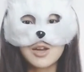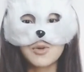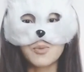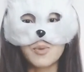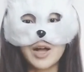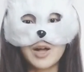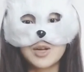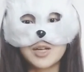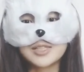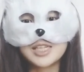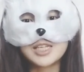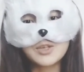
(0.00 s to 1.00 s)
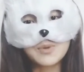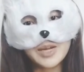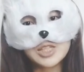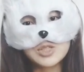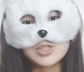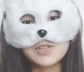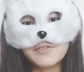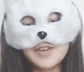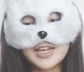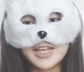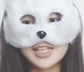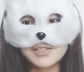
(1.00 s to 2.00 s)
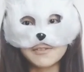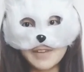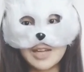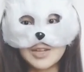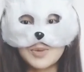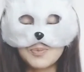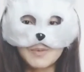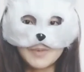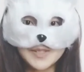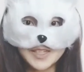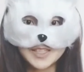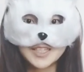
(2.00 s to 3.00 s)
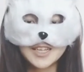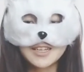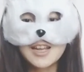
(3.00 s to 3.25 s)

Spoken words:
while continuing to defend its value proposition.